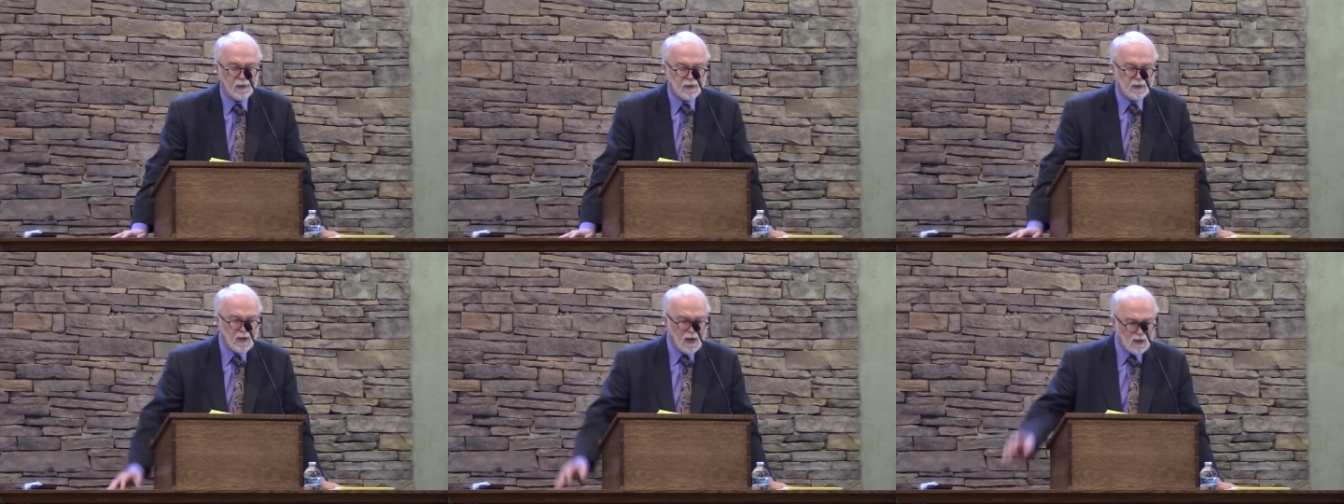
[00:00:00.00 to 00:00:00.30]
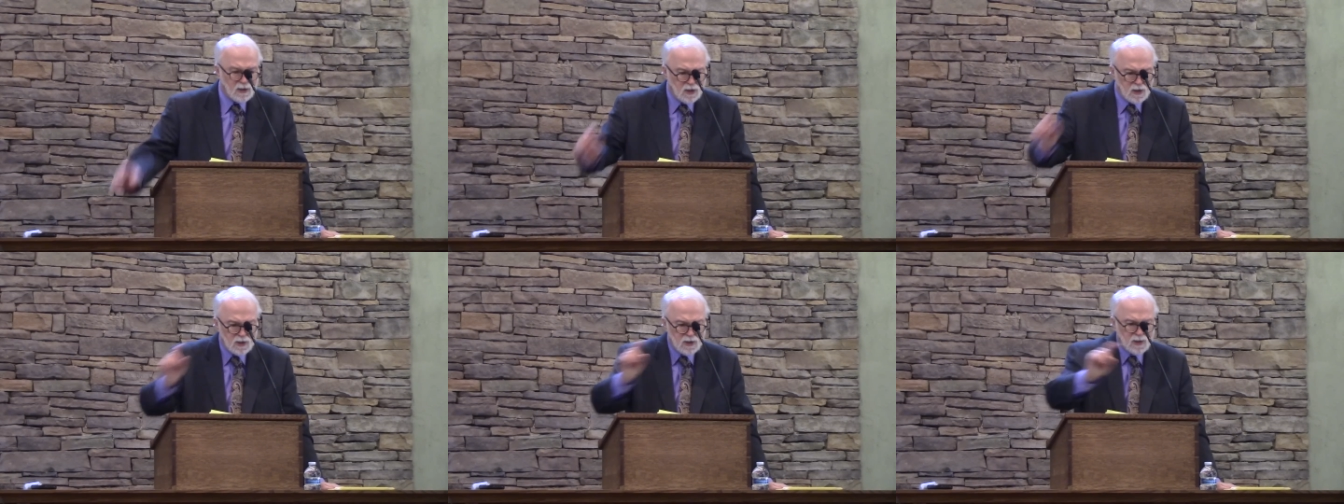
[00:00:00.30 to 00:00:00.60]
It's
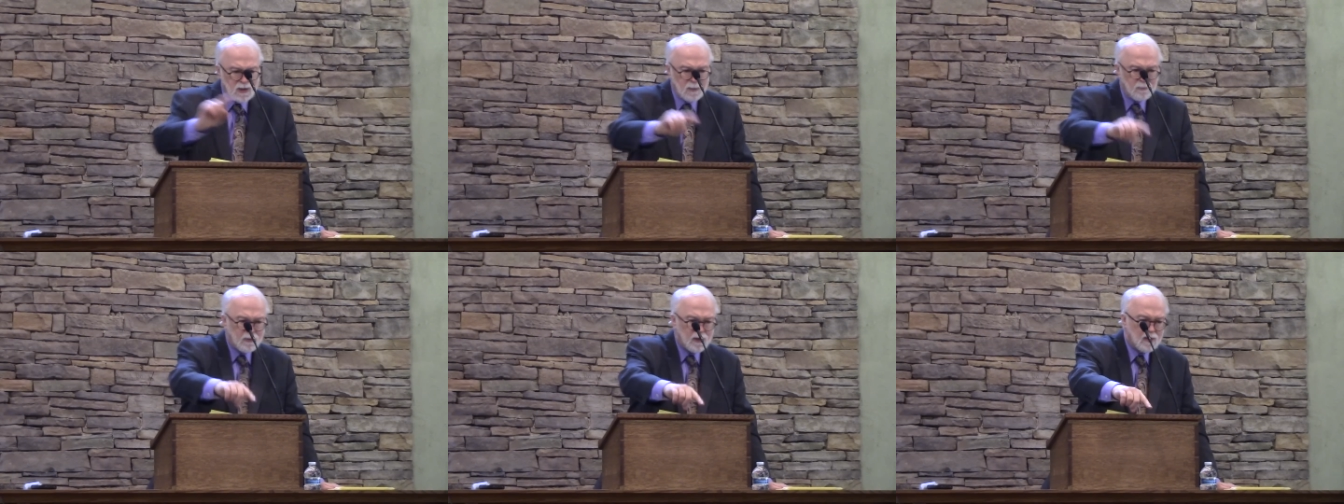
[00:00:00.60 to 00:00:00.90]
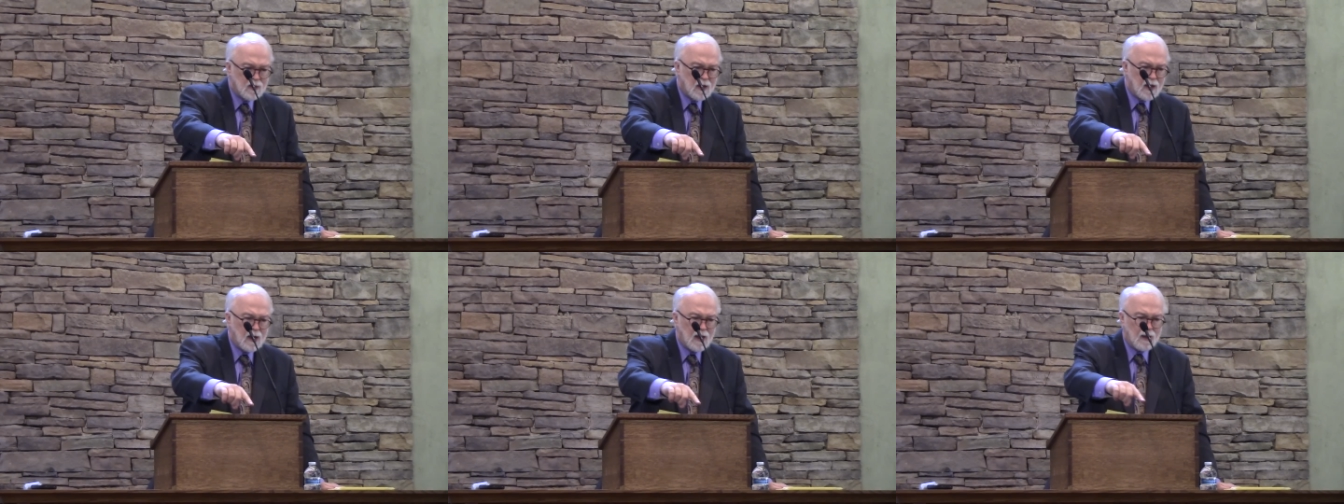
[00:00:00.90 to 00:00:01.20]
not just
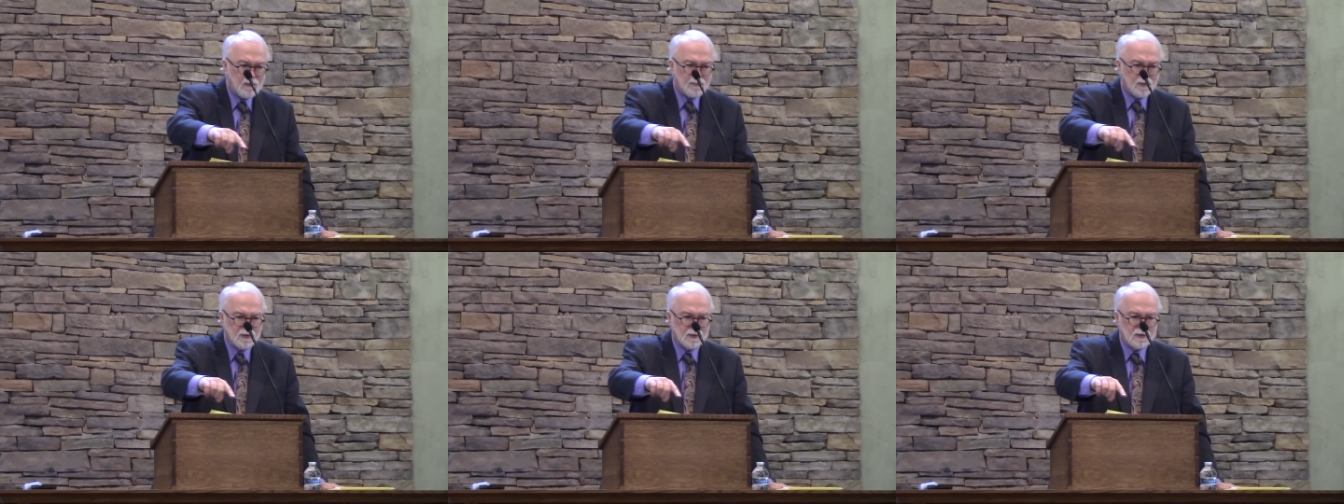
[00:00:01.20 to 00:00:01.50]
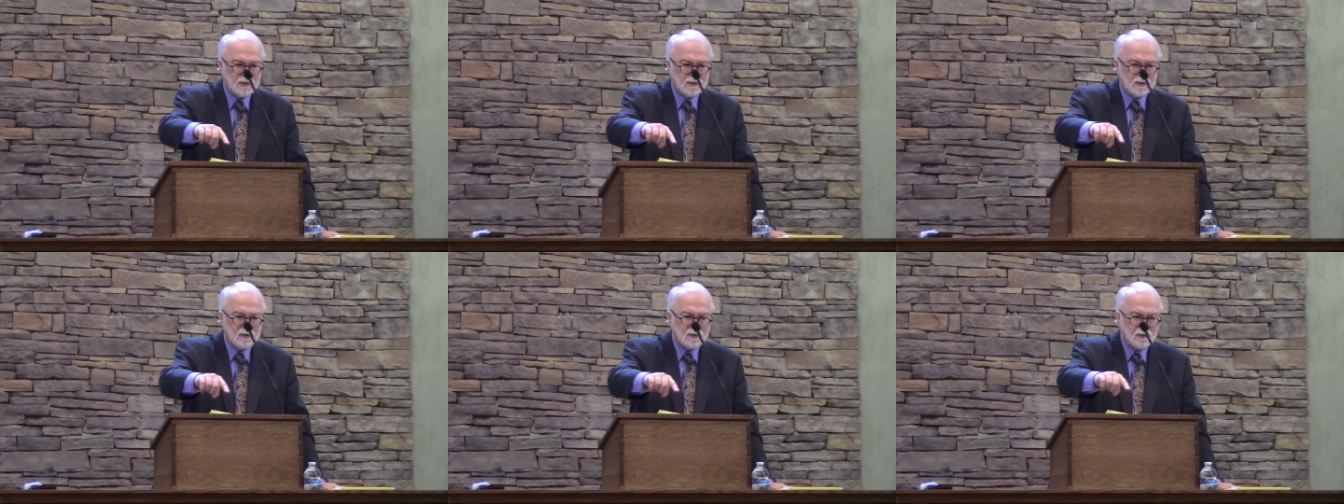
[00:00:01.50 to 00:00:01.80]
something that
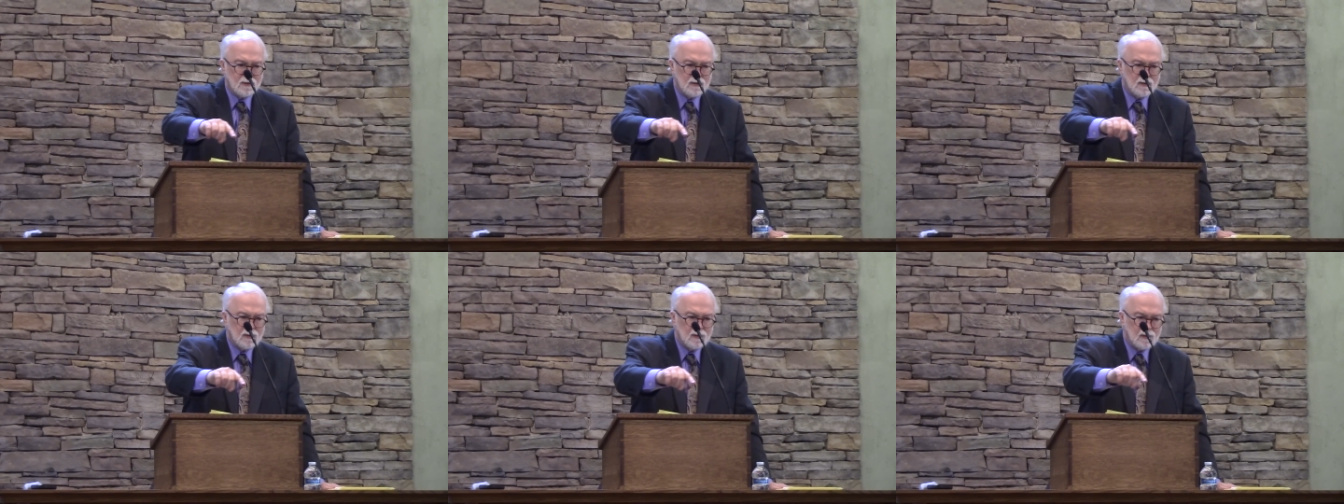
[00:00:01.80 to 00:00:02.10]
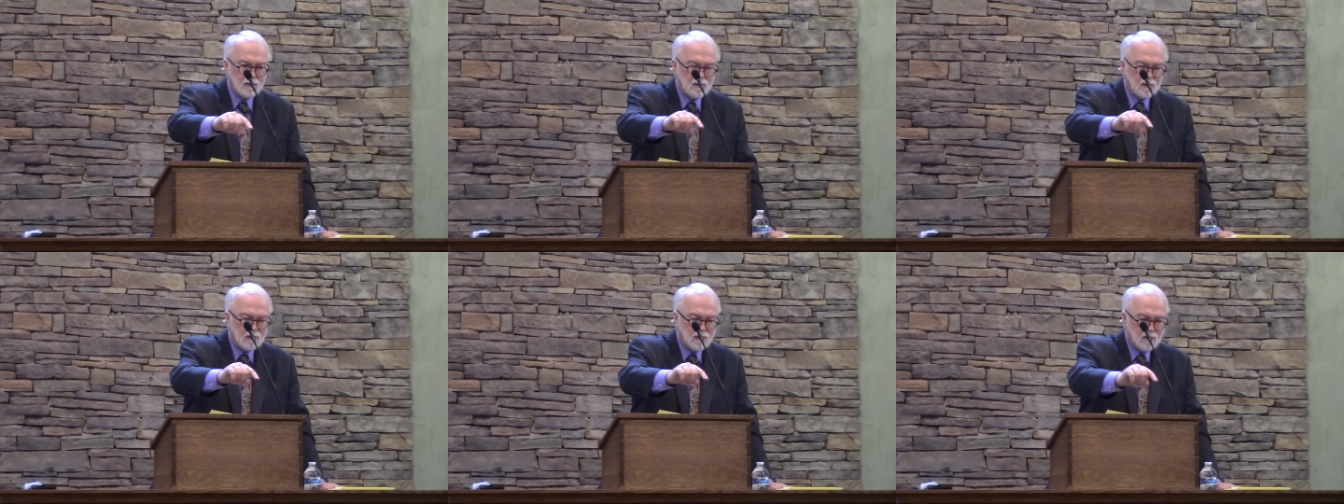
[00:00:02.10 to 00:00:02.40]
happens
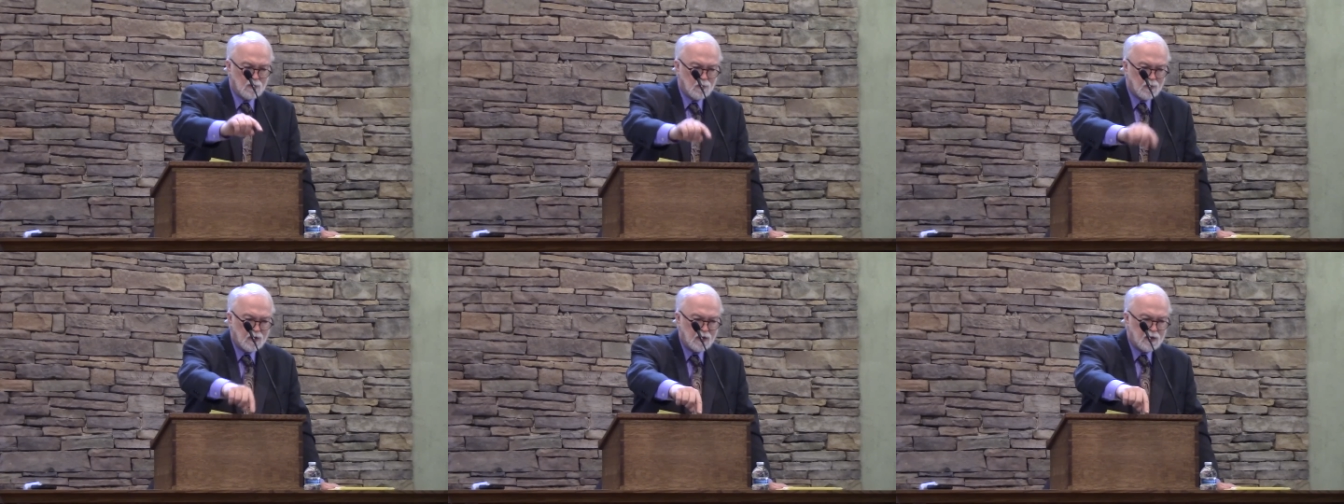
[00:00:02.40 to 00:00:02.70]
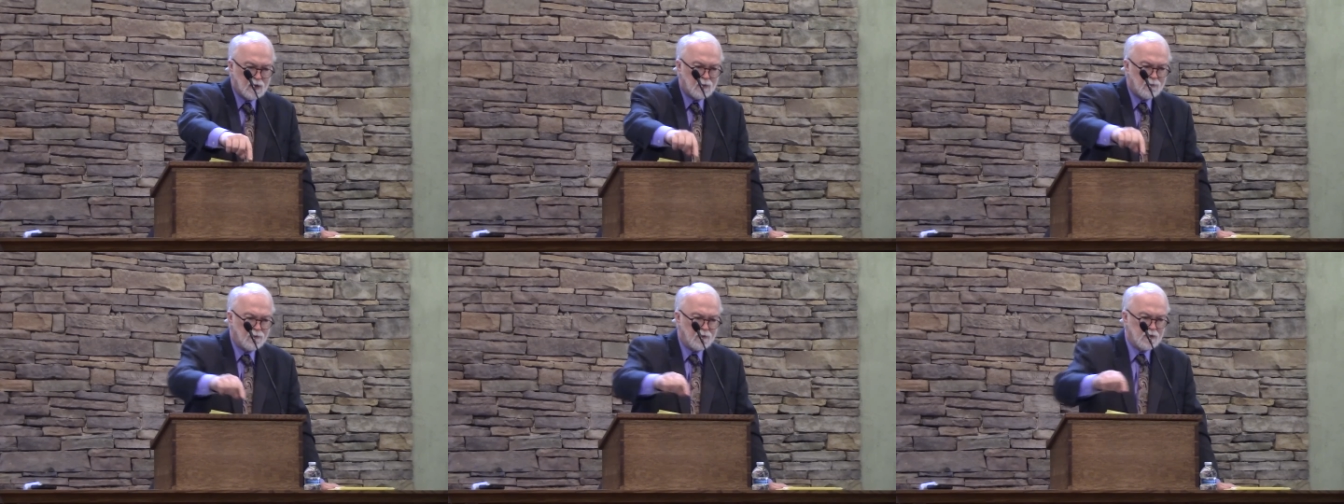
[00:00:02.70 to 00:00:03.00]

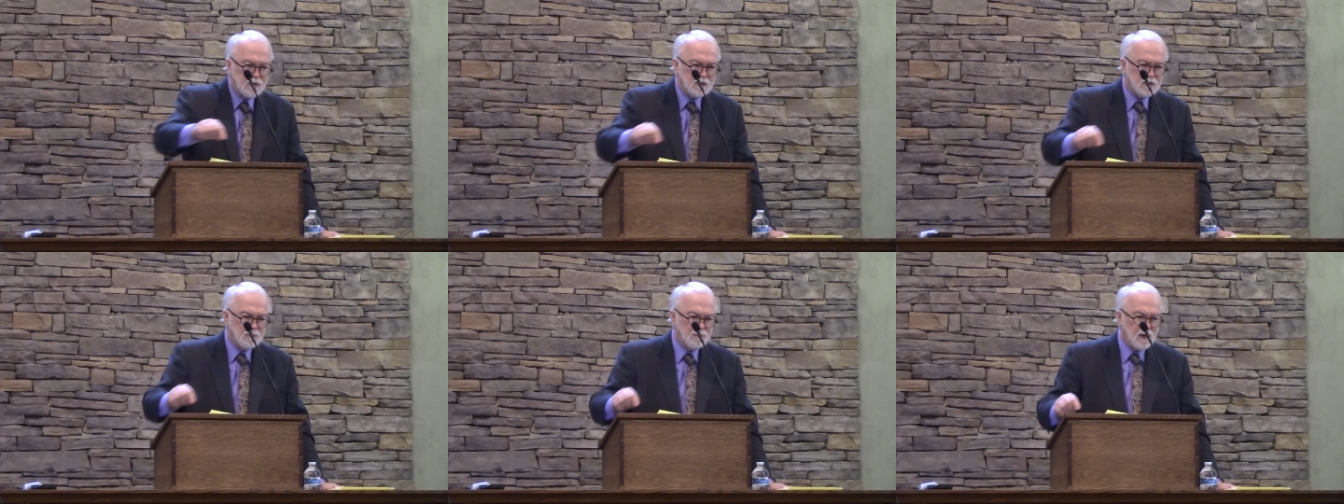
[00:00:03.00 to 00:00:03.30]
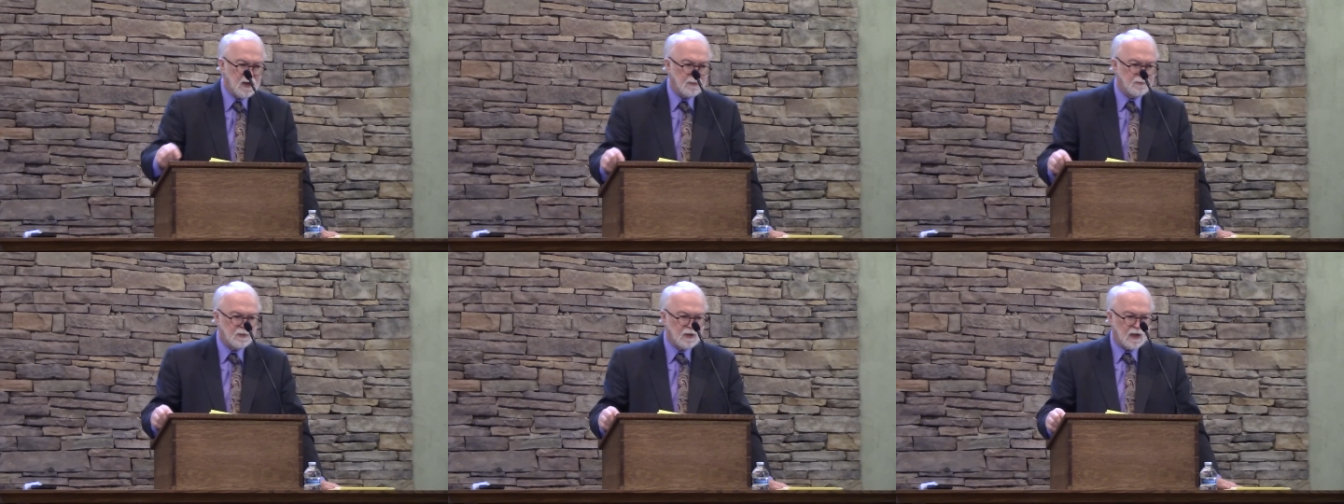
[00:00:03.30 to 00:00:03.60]
when an infant is
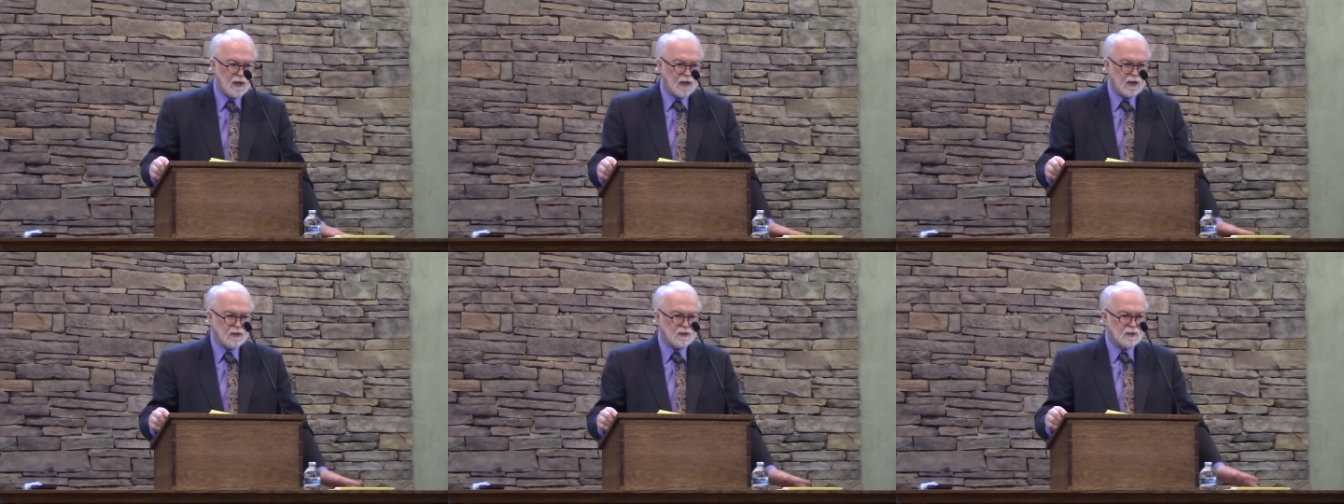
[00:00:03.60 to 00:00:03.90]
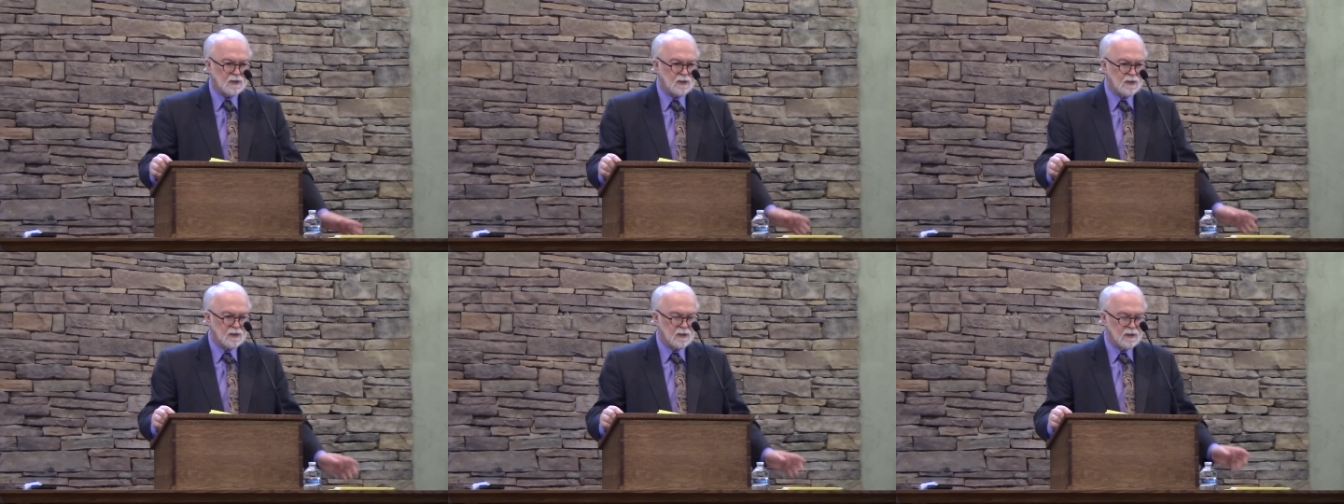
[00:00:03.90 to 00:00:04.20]

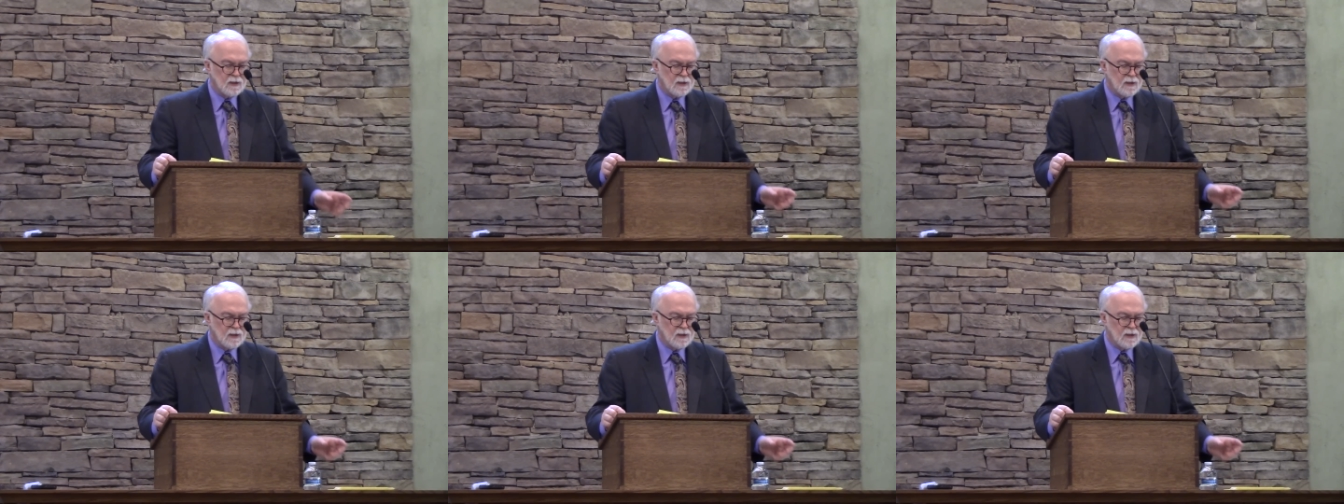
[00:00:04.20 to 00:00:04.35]
baptized,